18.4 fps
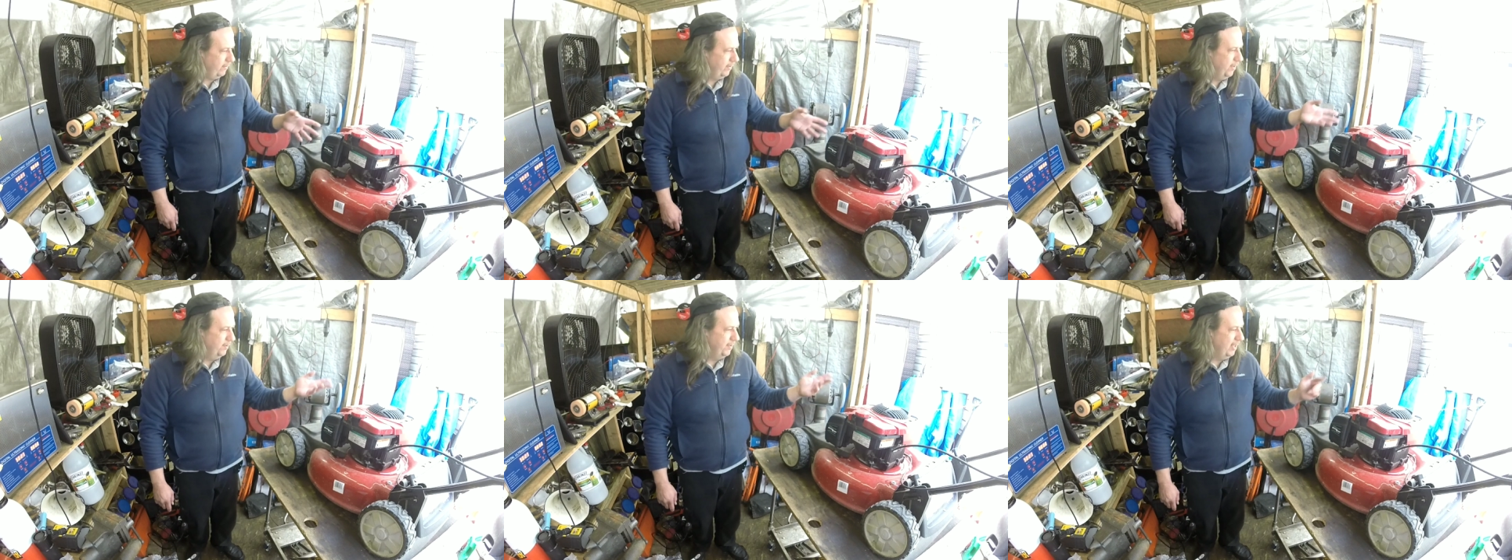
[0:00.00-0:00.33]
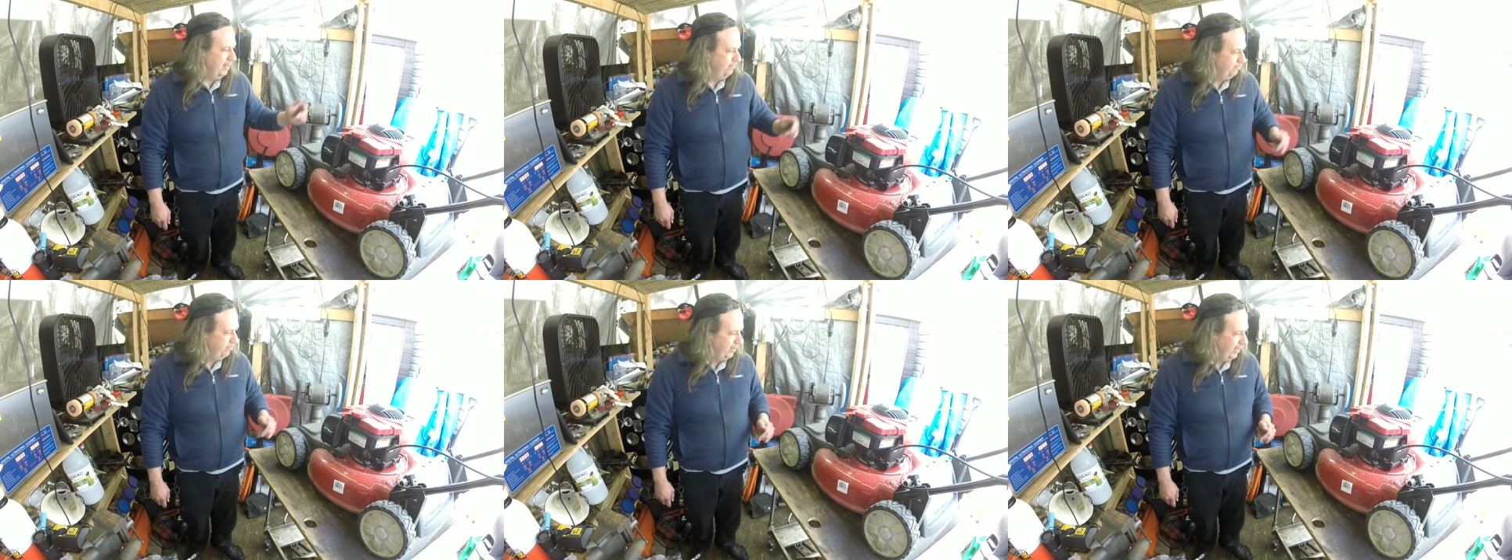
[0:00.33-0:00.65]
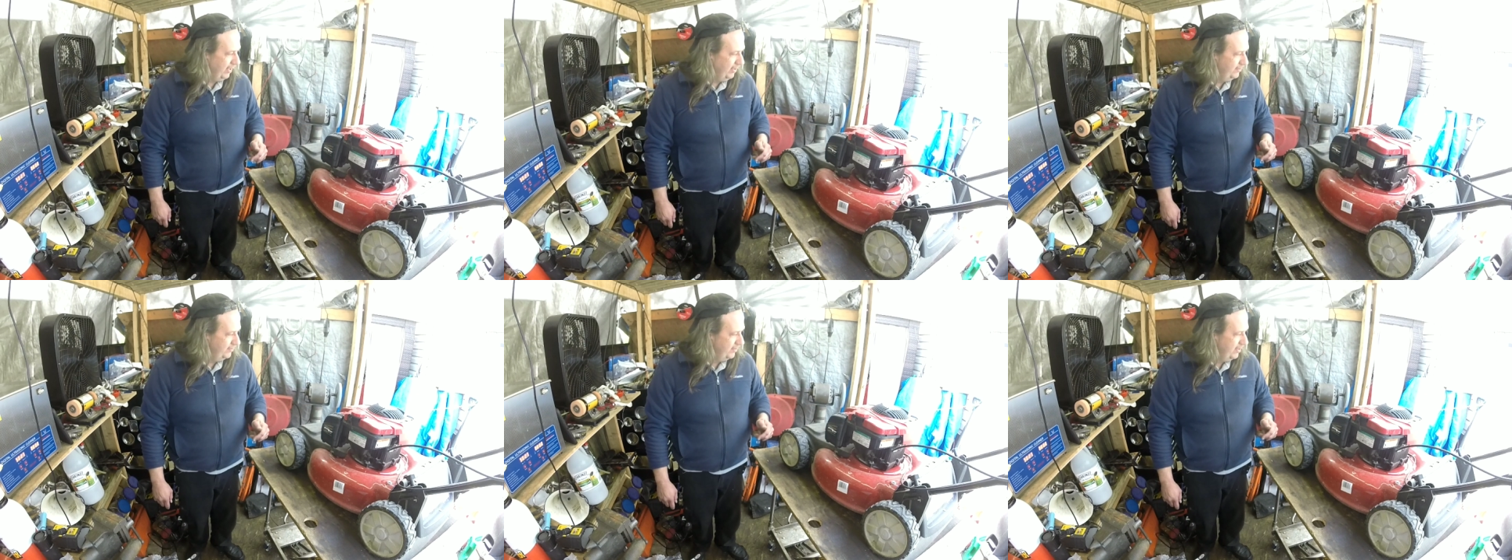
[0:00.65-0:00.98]
clone that
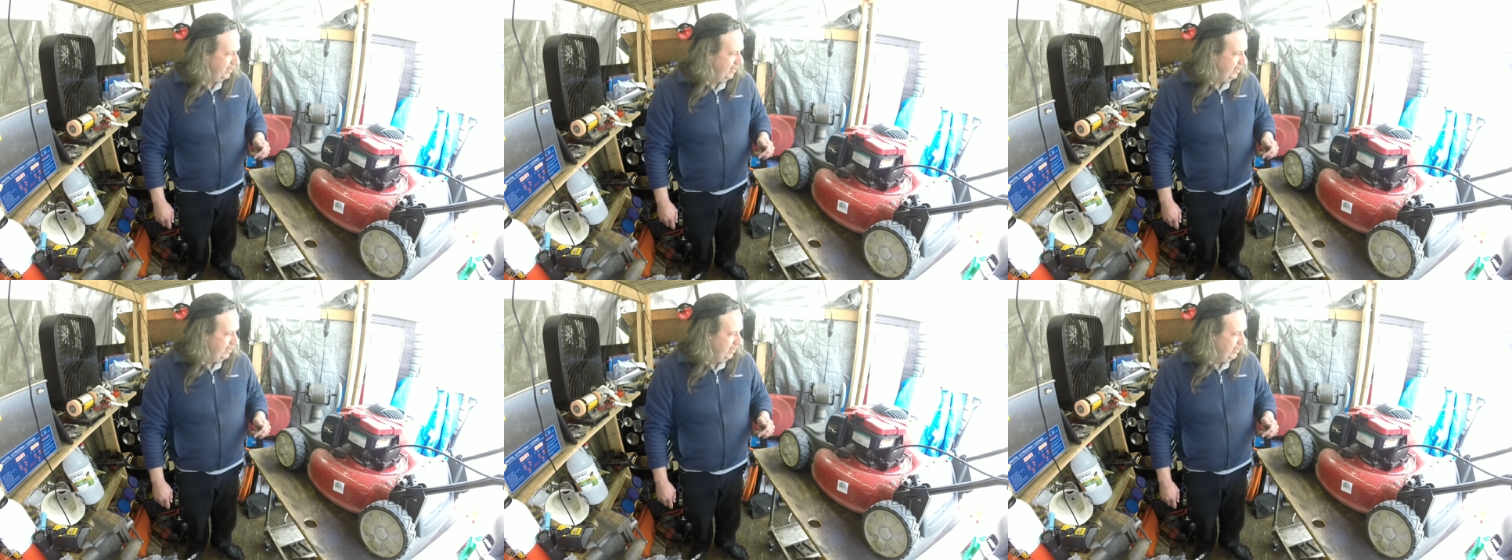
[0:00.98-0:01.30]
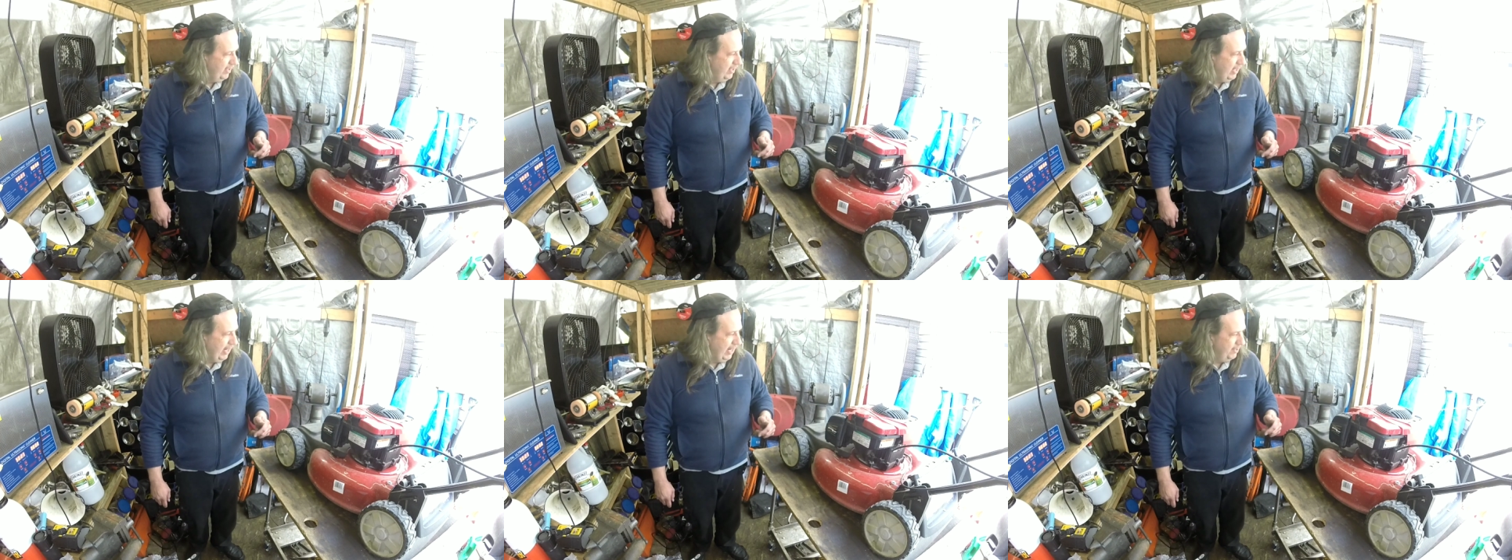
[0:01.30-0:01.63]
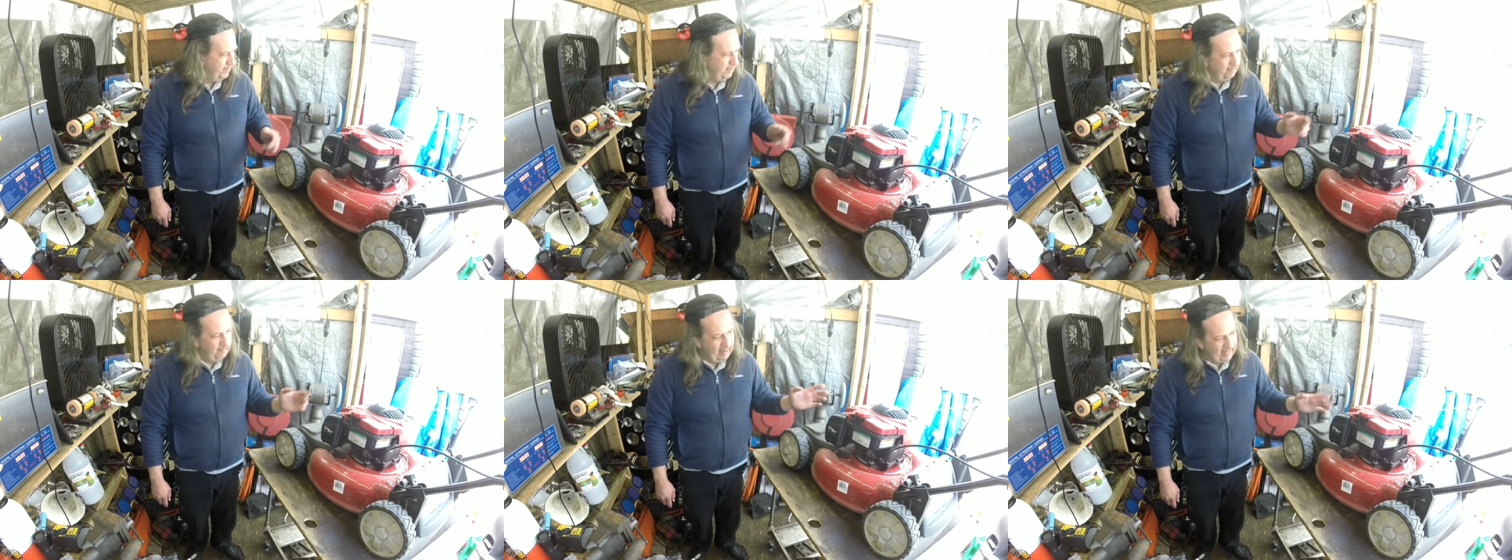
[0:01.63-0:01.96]
Briggs
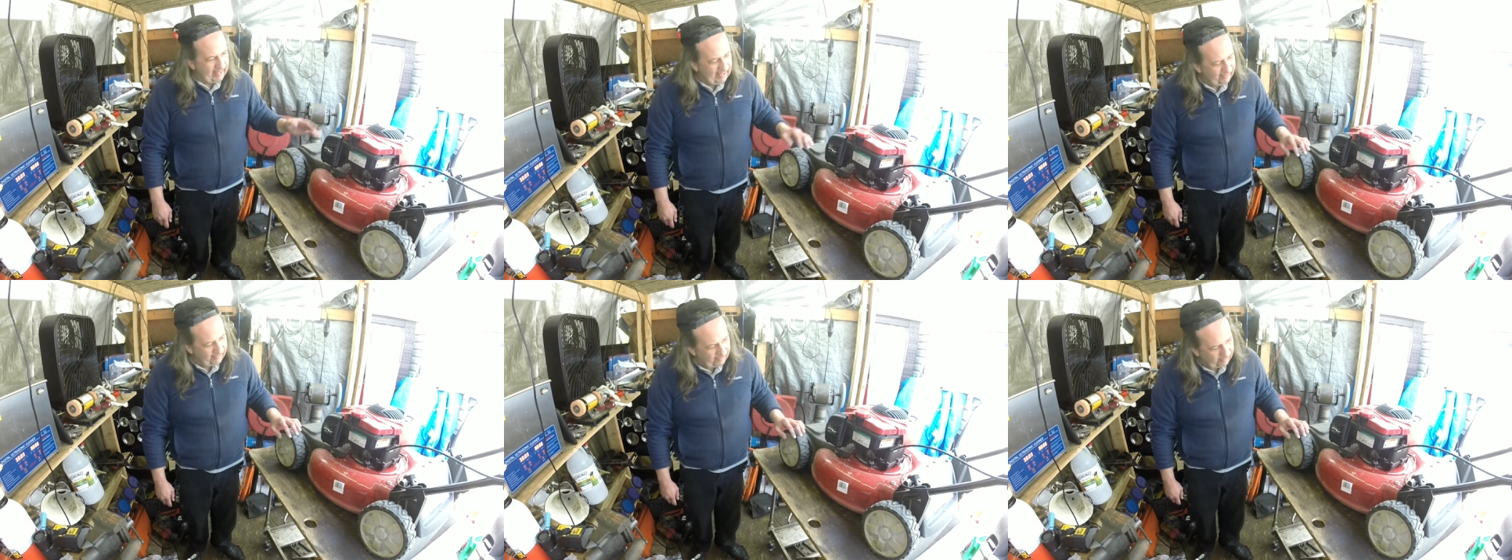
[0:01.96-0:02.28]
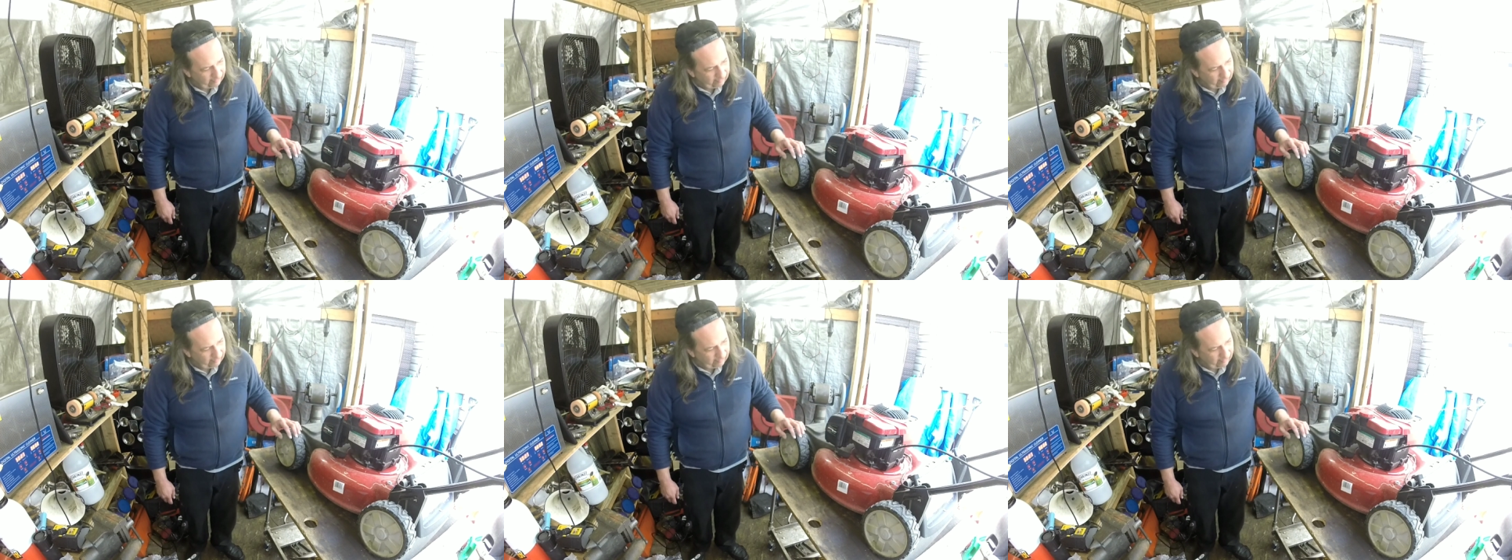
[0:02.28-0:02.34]
has been making